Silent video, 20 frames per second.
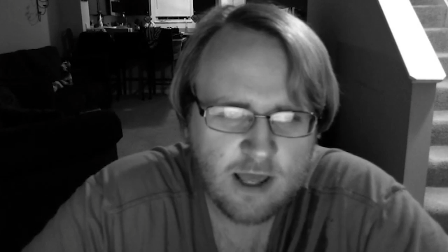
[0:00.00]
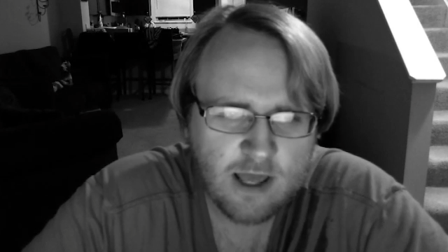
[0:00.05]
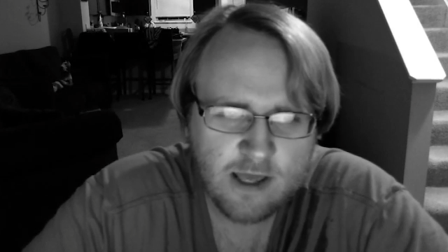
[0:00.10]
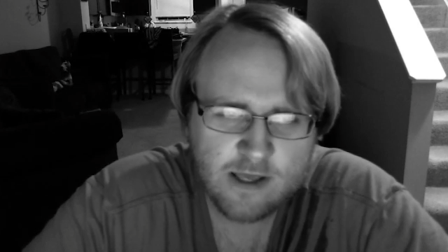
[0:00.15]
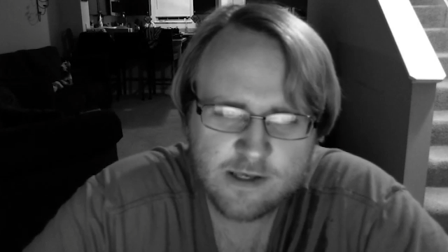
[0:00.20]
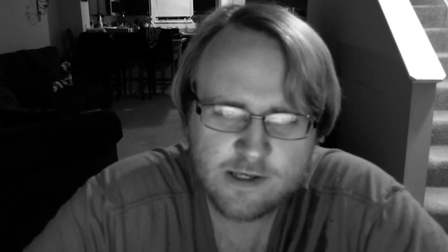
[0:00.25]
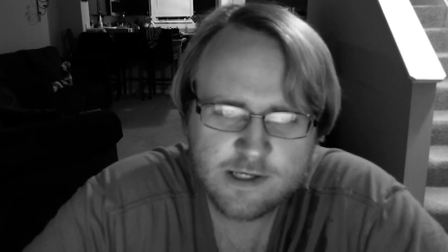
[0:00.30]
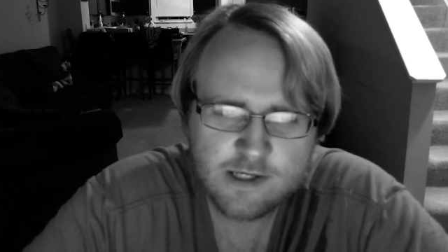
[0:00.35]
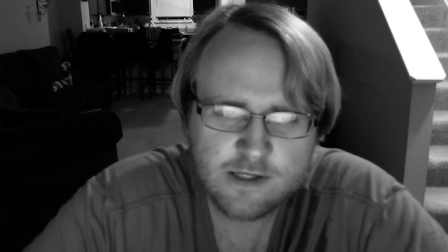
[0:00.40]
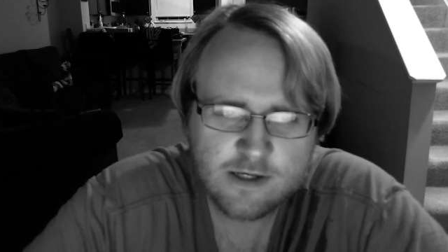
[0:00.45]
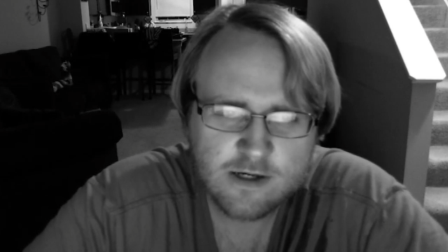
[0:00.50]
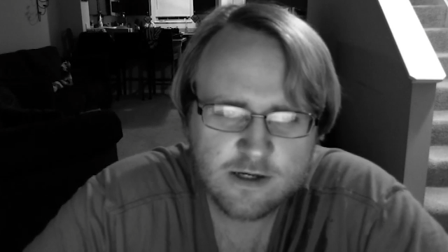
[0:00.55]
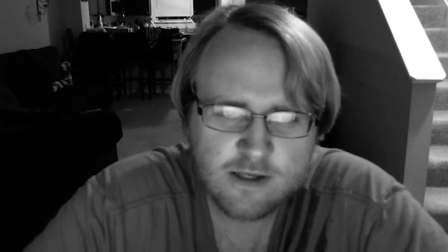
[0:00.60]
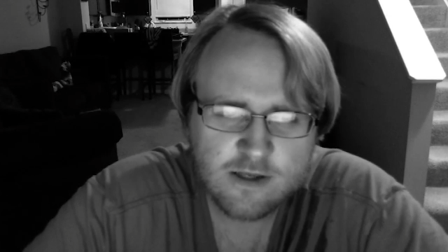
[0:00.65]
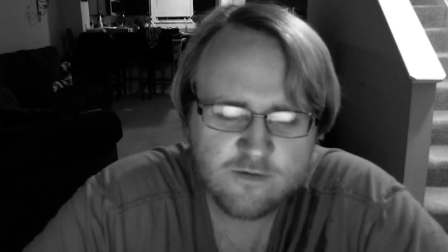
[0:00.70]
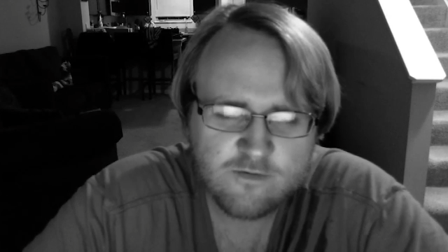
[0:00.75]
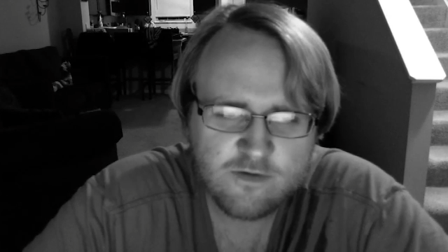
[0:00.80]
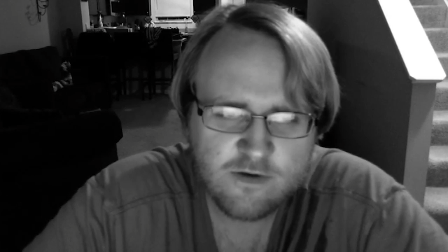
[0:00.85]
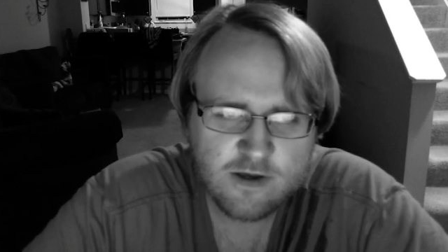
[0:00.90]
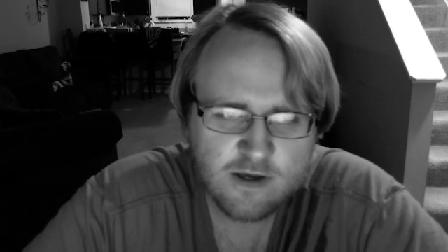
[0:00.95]
has
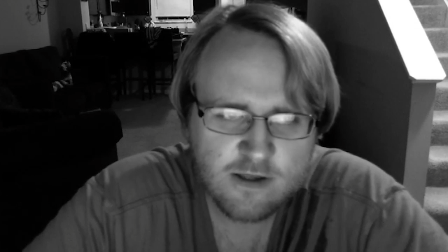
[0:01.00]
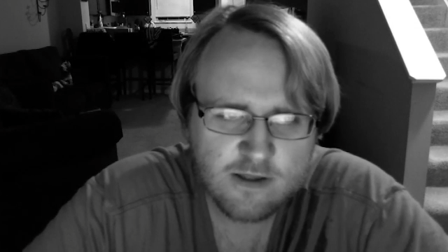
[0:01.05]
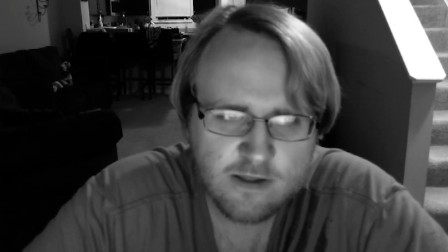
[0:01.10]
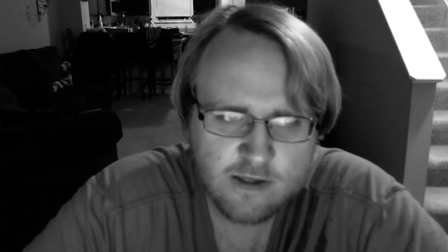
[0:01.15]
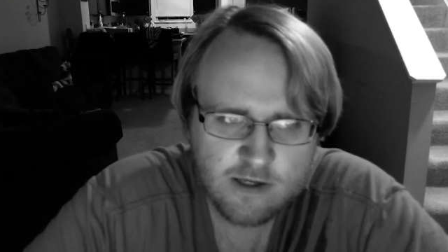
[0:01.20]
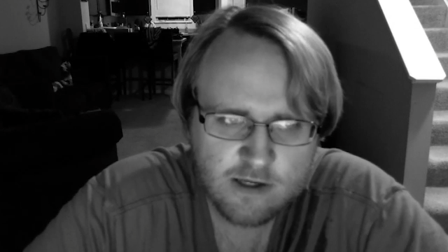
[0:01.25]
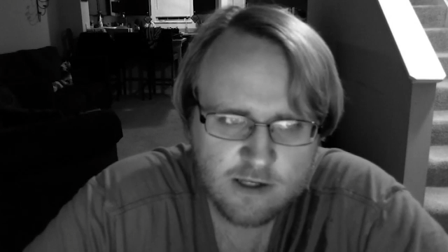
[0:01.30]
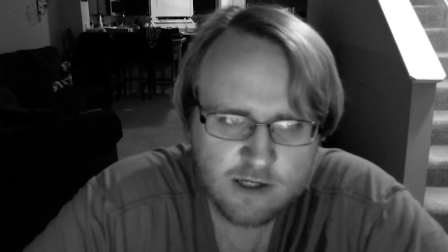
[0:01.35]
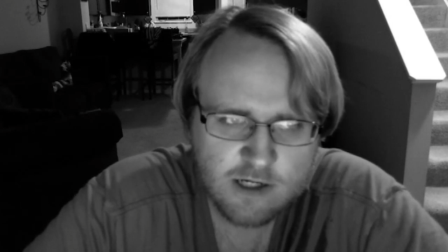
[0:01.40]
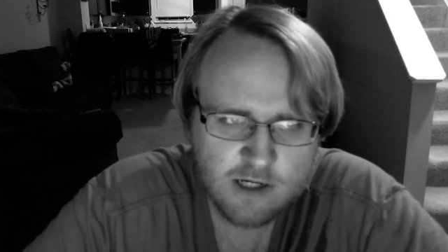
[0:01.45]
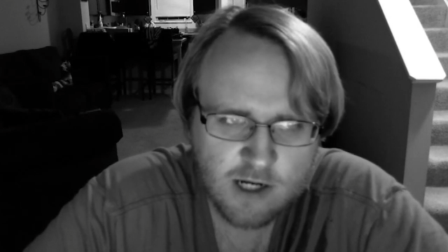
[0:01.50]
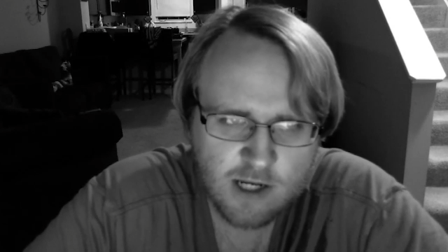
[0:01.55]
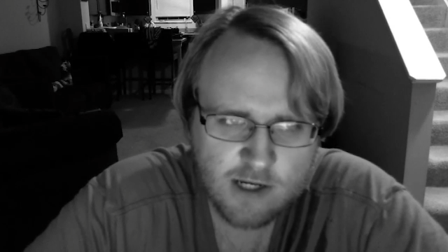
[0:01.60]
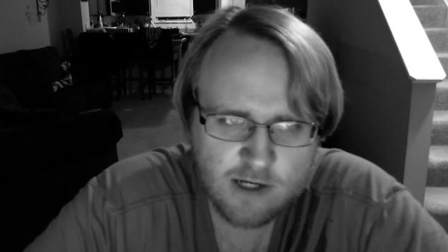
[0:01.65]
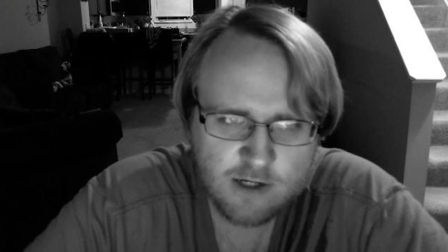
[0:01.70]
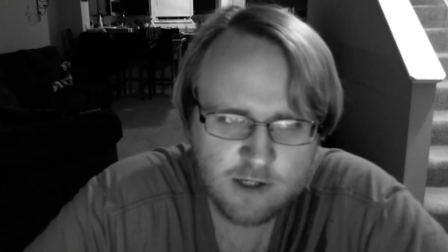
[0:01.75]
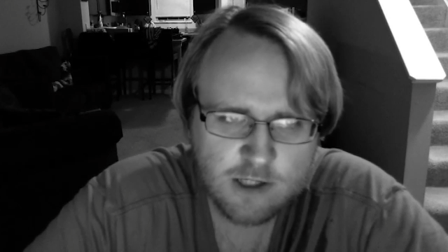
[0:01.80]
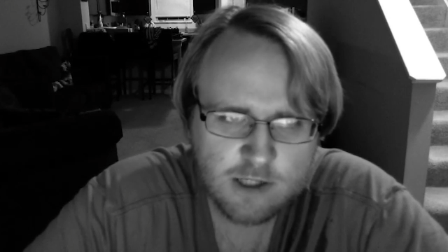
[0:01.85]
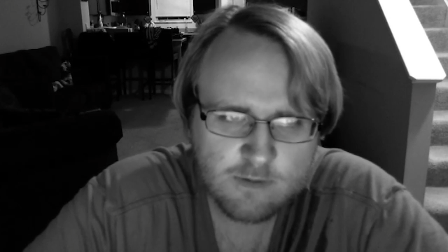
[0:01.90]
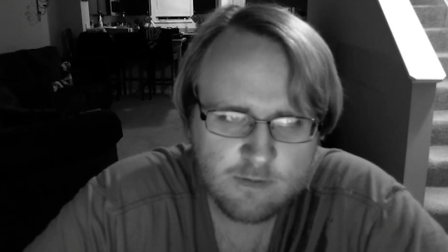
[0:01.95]
significantly
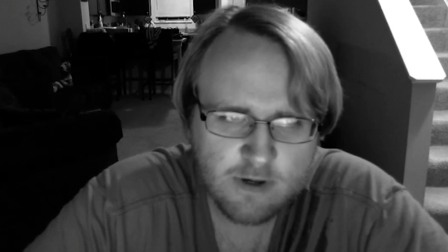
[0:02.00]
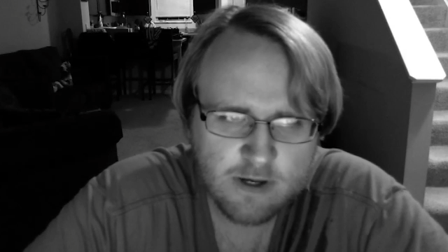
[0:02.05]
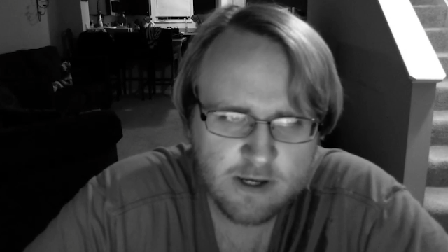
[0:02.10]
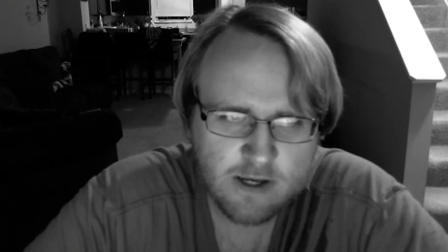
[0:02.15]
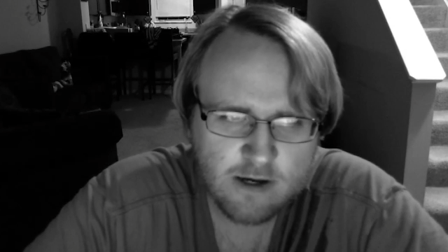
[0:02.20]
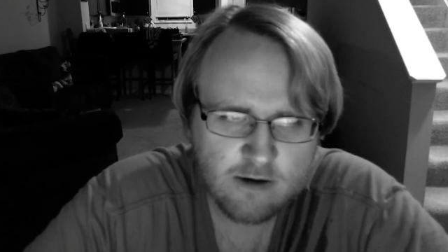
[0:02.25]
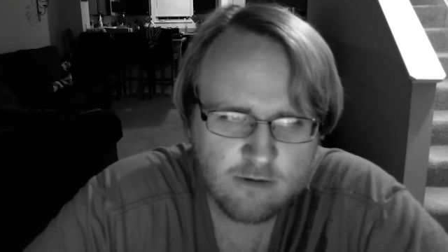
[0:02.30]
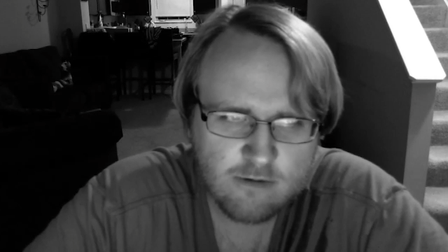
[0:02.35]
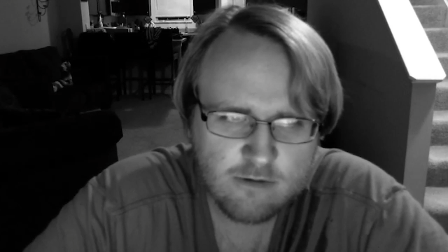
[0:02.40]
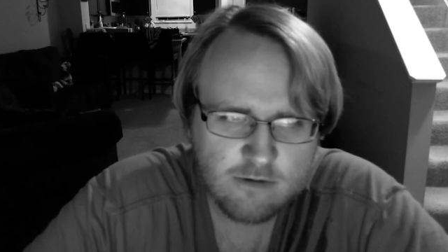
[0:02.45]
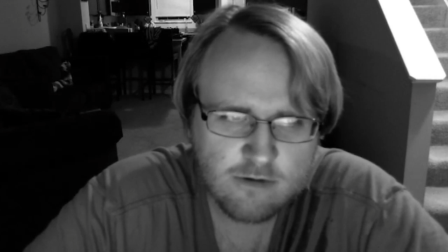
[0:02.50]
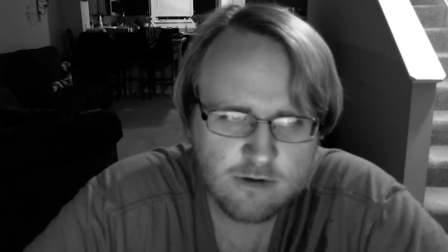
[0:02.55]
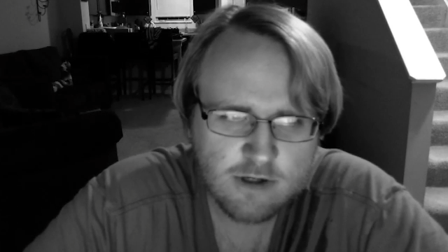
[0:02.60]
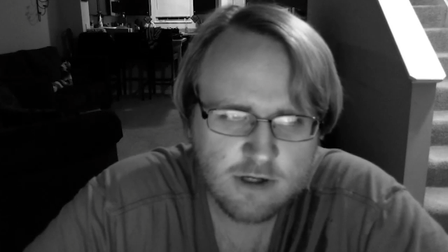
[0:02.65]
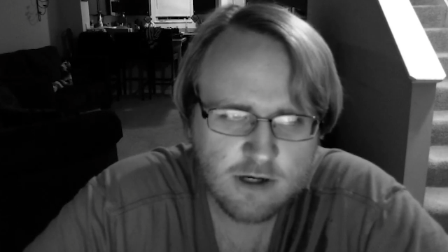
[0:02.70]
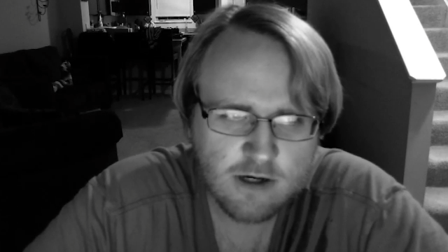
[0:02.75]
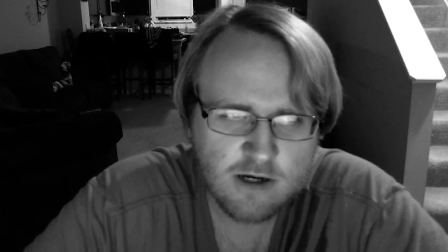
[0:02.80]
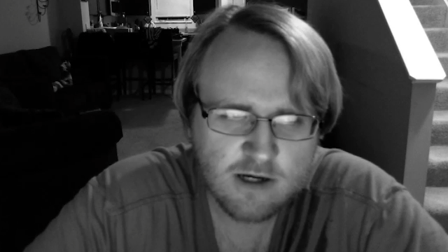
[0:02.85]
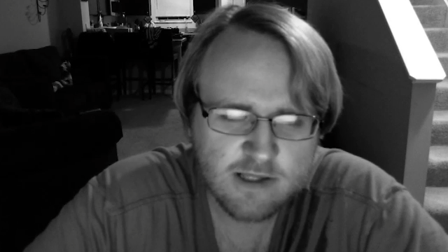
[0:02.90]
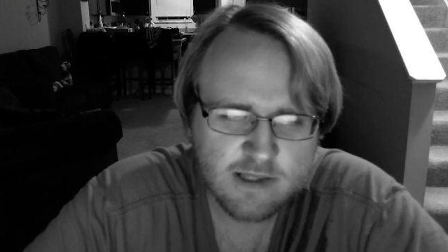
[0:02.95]
changed my
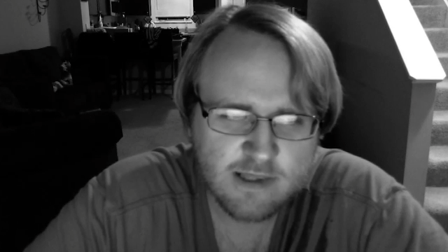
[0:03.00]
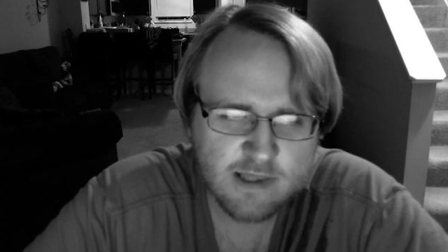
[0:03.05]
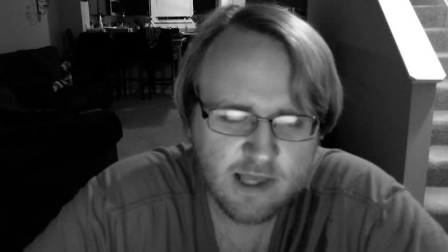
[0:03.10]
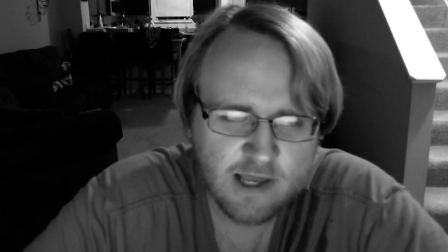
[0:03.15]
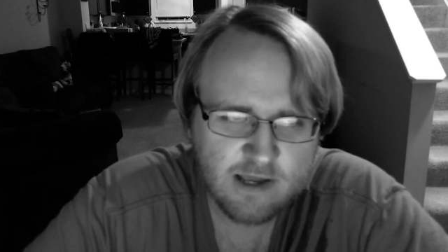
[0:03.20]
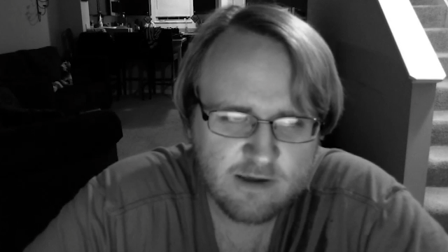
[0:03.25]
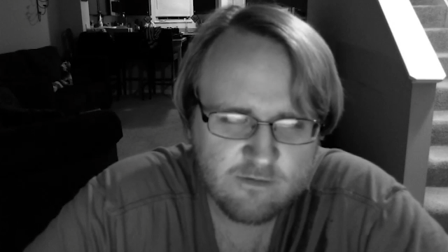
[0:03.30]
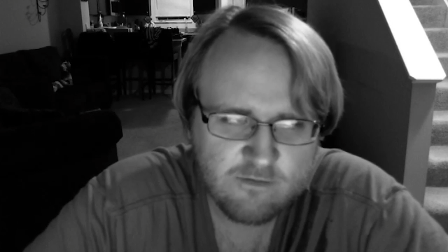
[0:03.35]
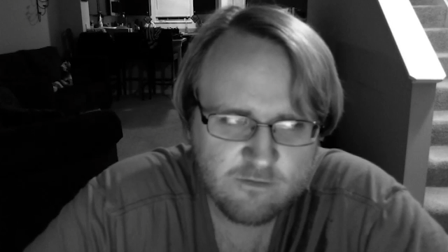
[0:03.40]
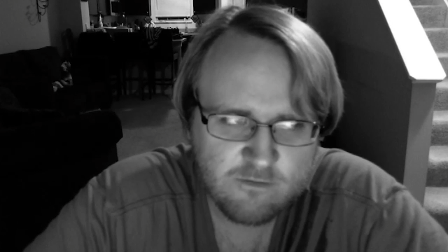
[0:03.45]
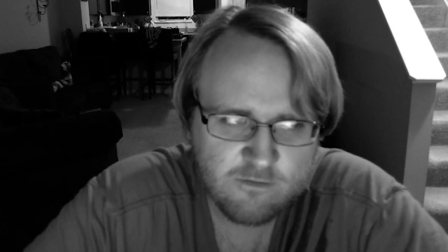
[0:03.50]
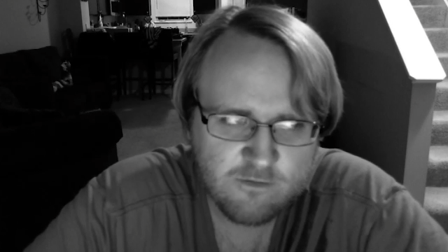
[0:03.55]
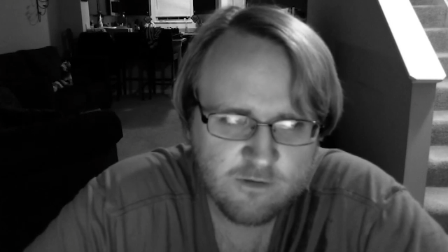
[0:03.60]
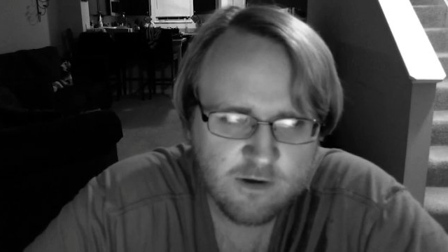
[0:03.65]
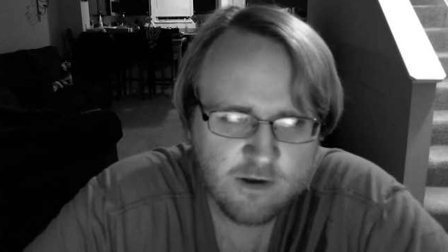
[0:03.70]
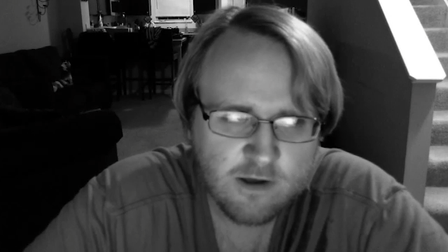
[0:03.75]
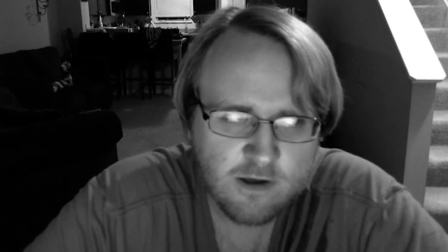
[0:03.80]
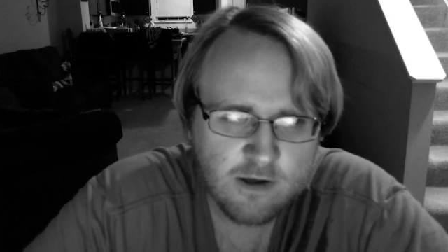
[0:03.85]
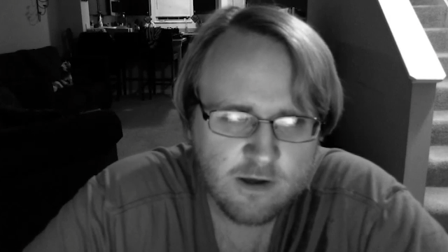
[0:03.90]
outlook on life.